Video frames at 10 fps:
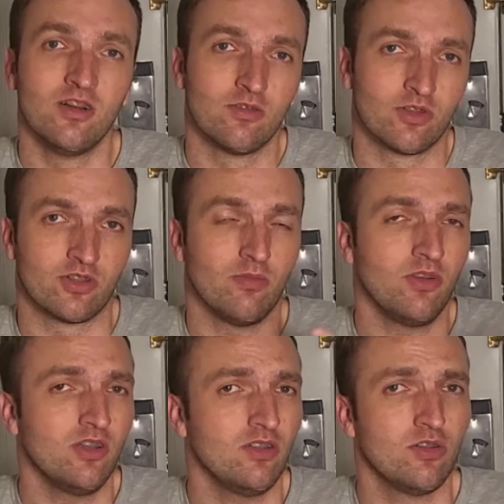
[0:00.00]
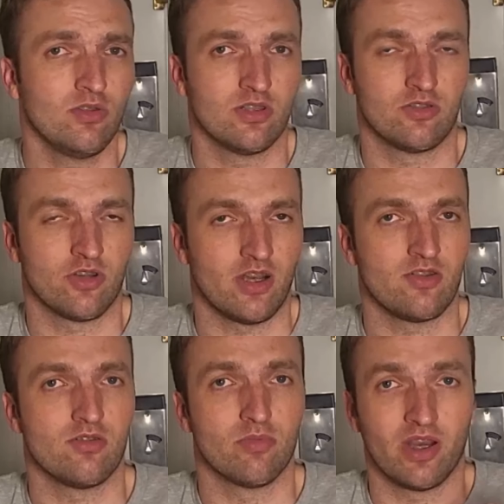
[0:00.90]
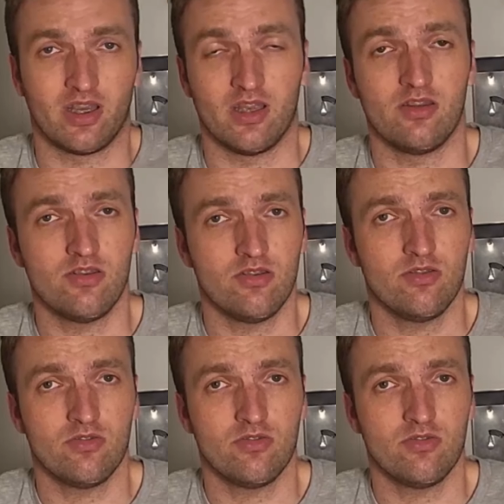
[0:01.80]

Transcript: For someone who is trying to break into